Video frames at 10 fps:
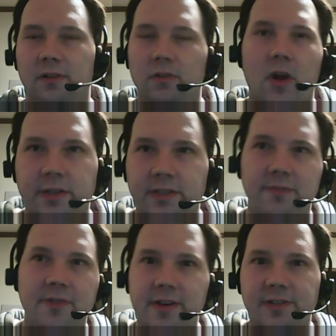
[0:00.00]
loss
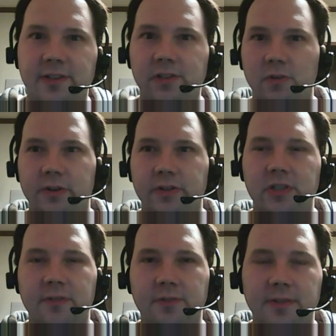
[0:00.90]
of innocence sort of
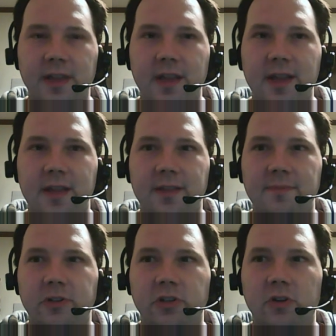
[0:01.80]
stuff that they
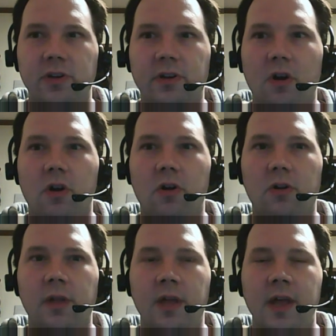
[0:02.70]
that Michonne and Carl